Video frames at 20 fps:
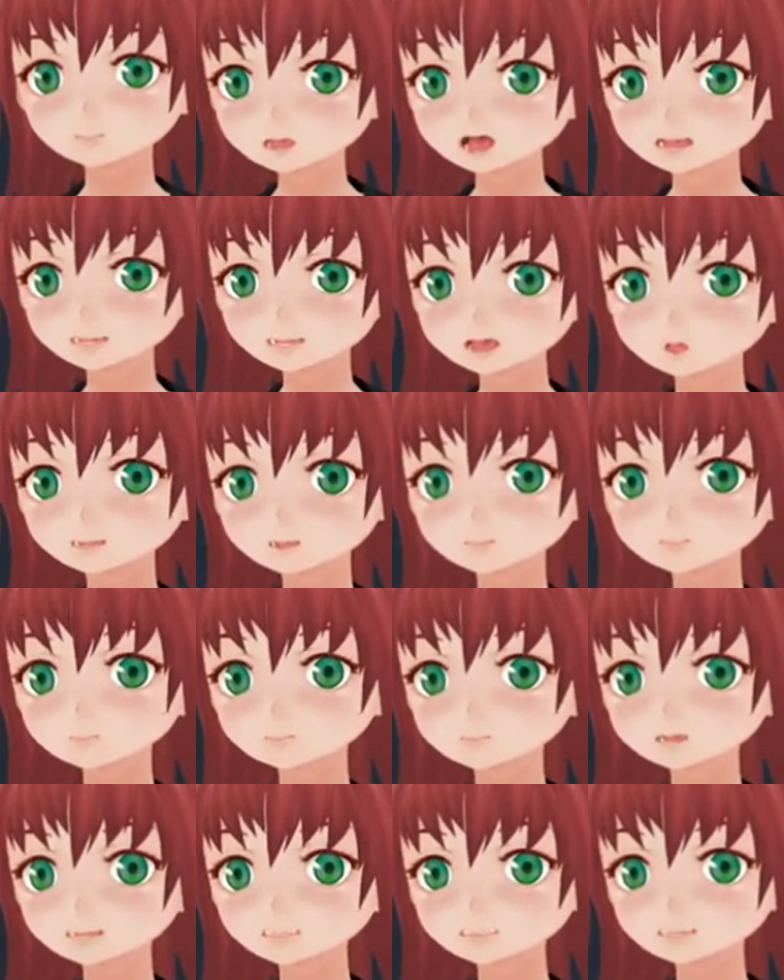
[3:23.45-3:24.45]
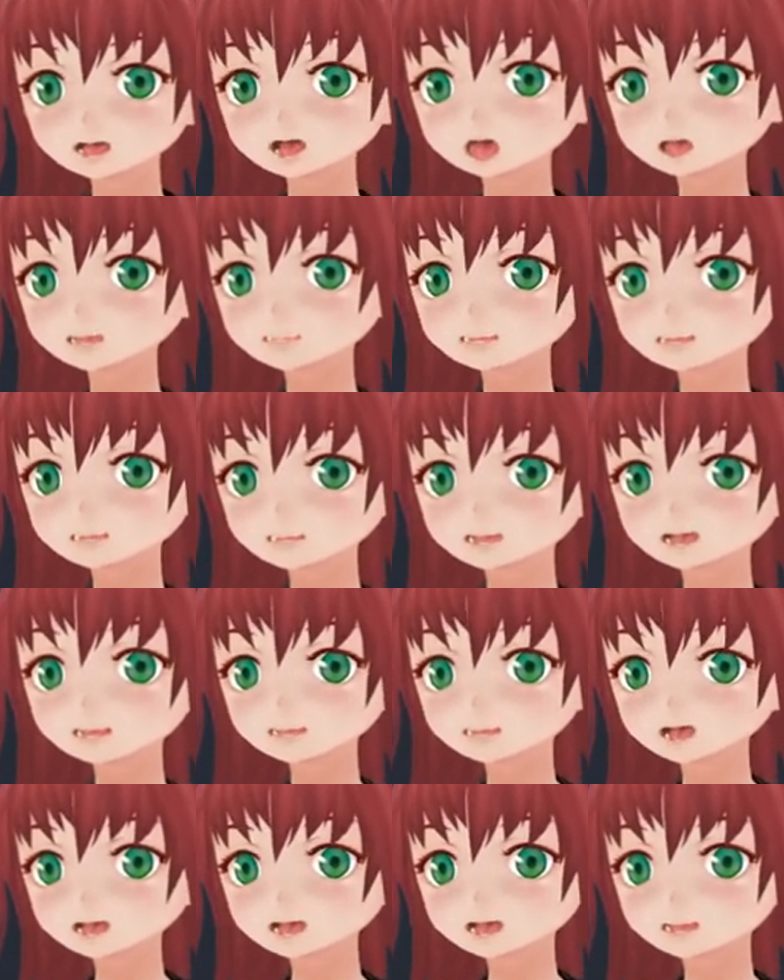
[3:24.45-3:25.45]
but important to us now is the
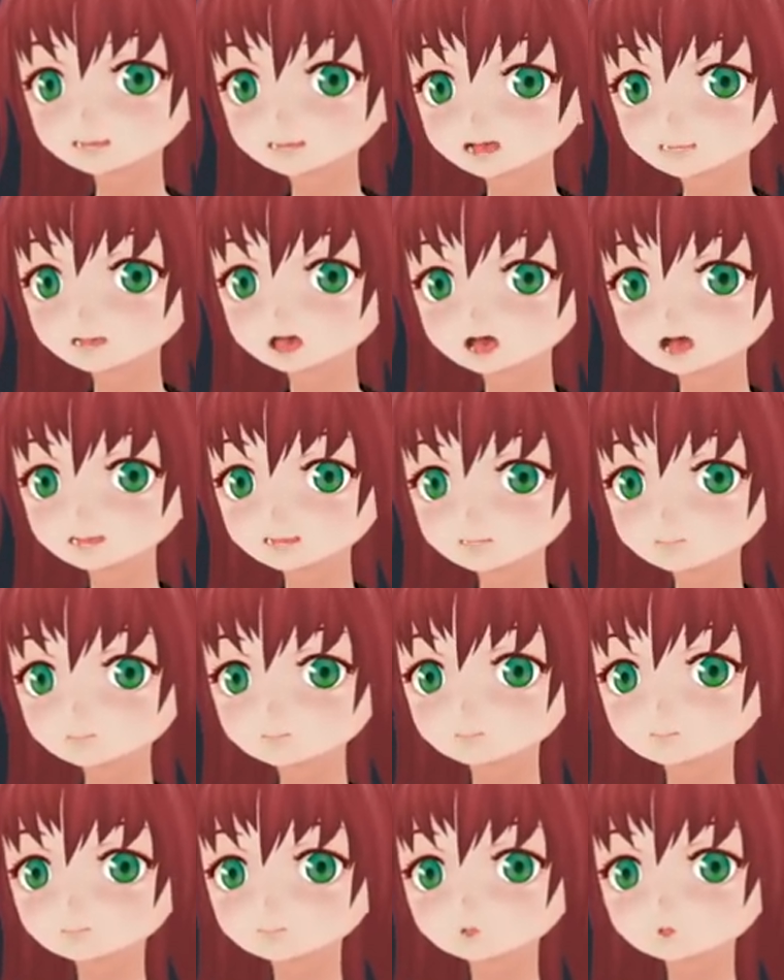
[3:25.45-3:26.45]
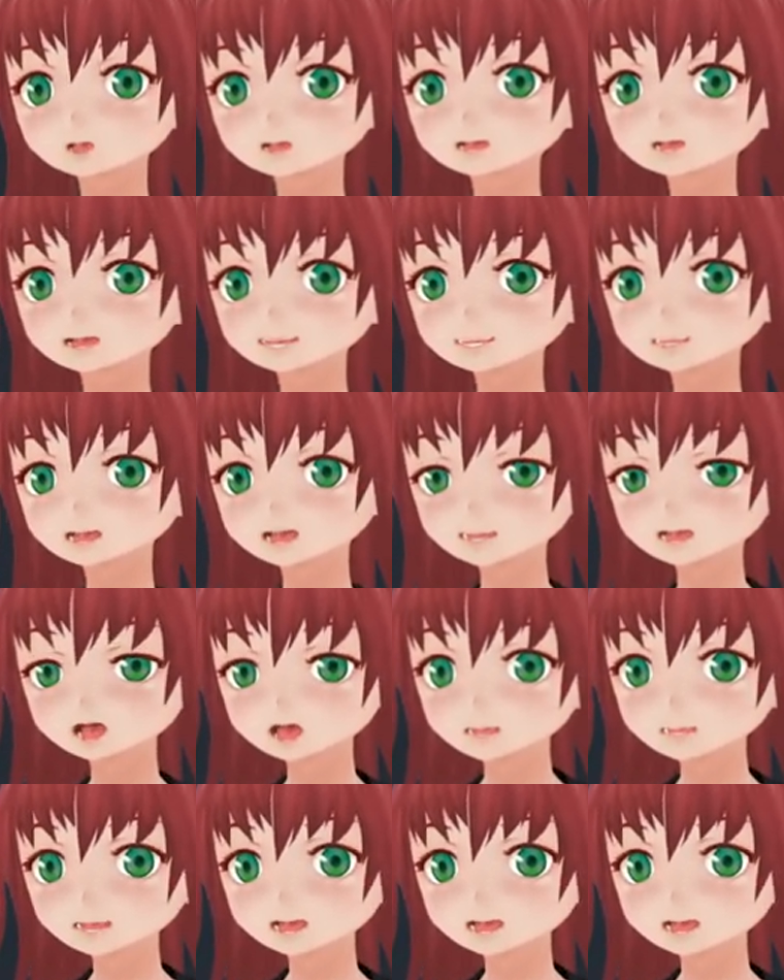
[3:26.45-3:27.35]
link to the GitHub site where we can get a